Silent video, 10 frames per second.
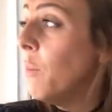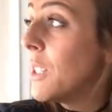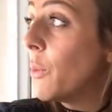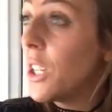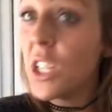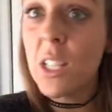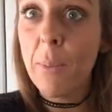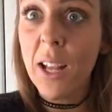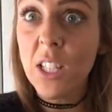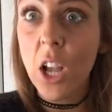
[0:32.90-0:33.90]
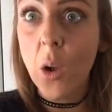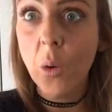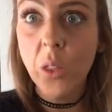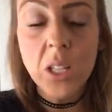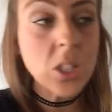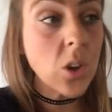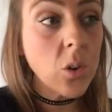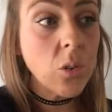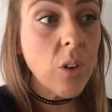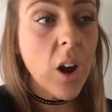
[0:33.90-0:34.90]
So we're just about to go on the
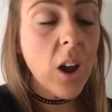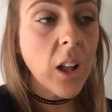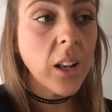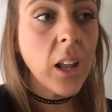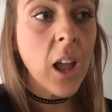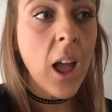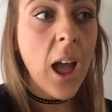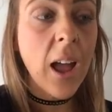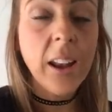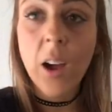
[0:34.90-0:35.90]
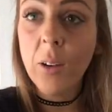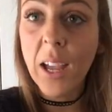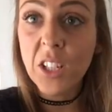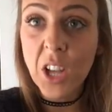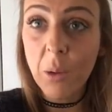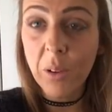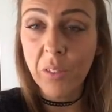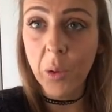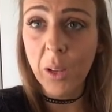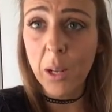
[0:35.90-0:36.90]
school run and I'll catch up with
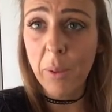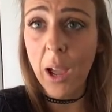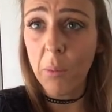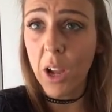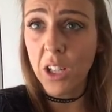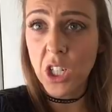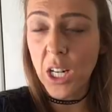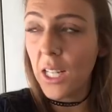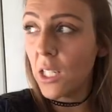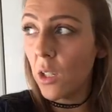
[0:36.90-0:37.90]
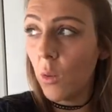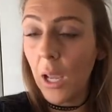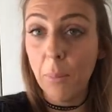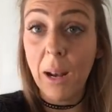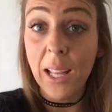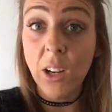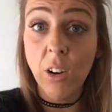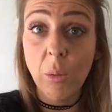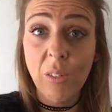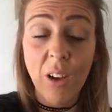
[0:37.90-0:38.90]
you in a bit. I'm going straight to a play
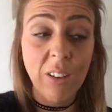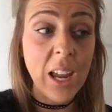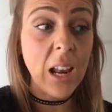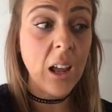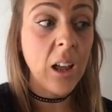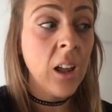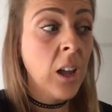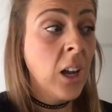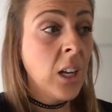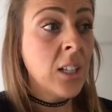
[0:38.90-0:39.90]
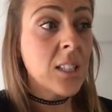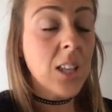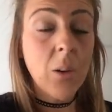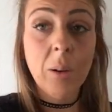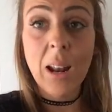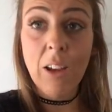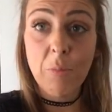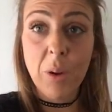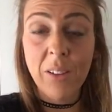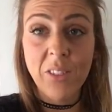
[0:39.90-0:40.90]
group with Ariella. So I'm going to
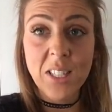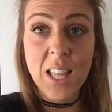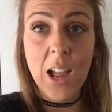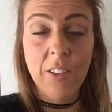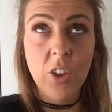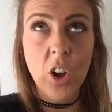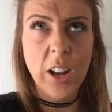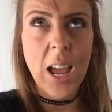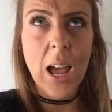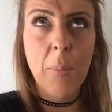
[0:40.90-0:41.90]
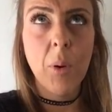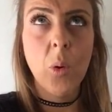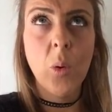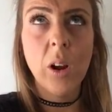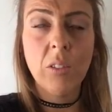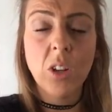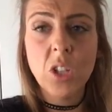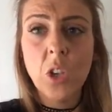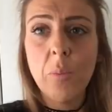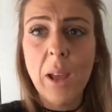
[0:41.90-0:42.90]
have breakfast there. I've got an apple and I've got
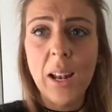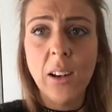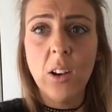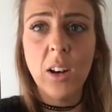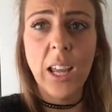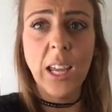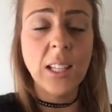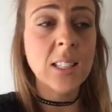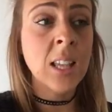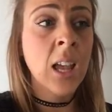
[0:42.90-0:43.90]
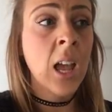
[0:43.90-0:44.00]
two melon lollies.